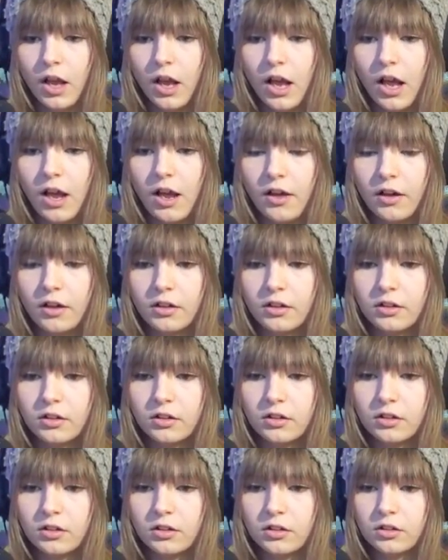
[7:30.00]
Ah.
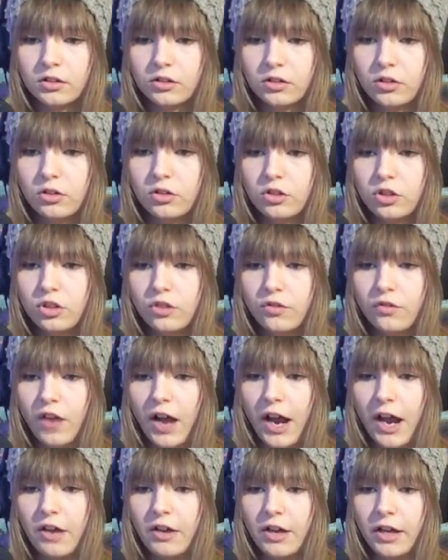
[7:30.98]
Don't use
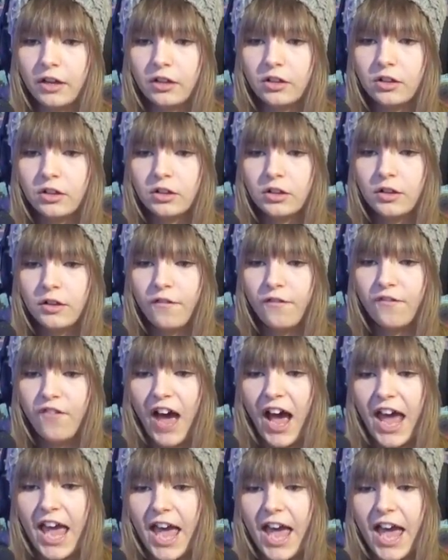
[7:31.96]
fire.
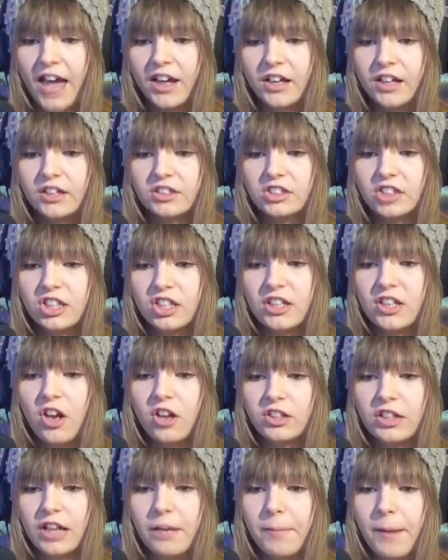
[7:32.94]
Fire does
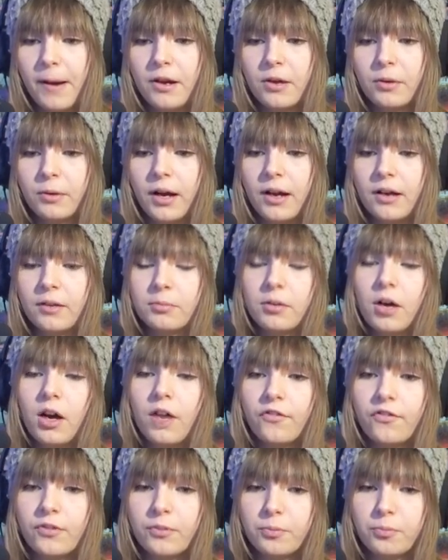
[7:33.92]
not help anyone,
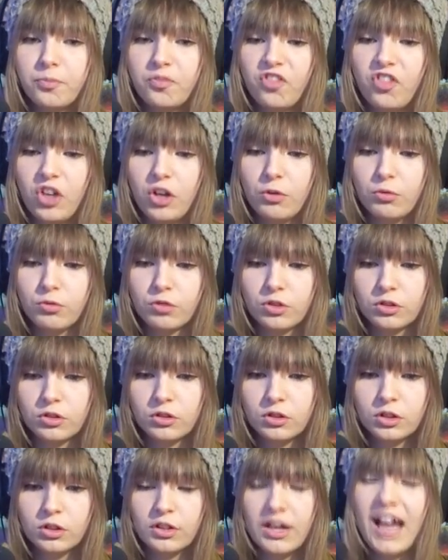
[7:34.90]
apart from food.
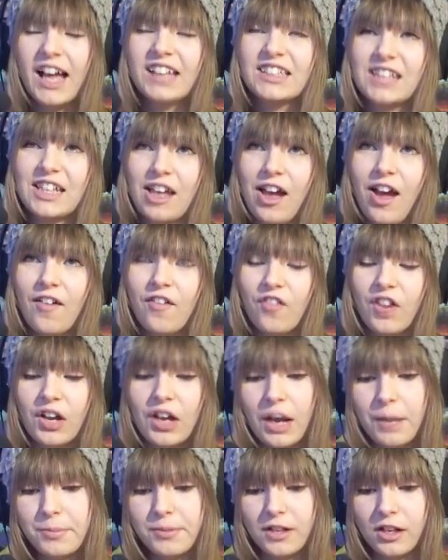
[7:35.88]
Actually, half my
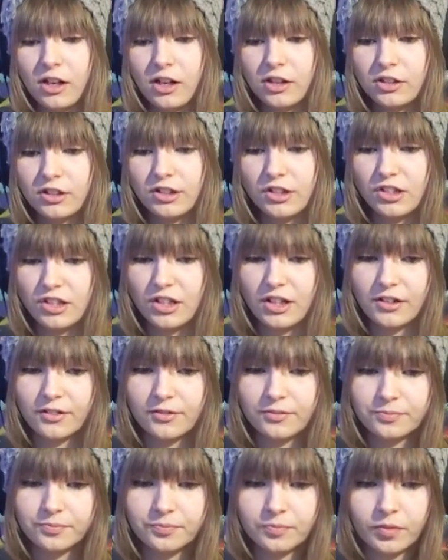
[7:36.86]
helps a lot, doesn't
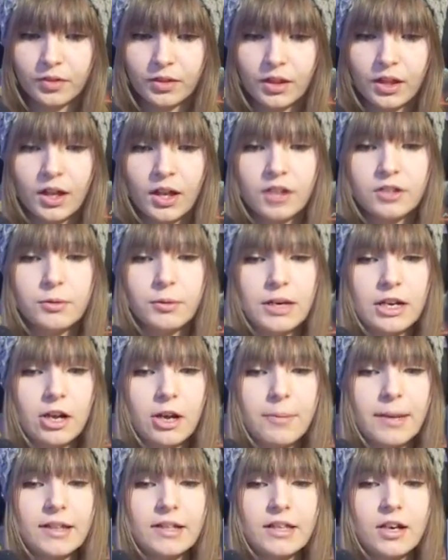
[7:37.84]
it? Can we
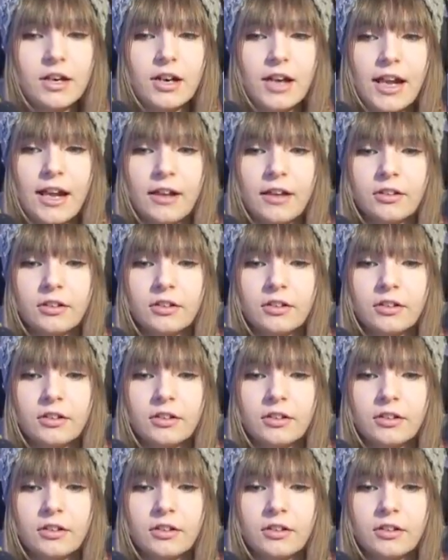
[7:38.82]
go back down there?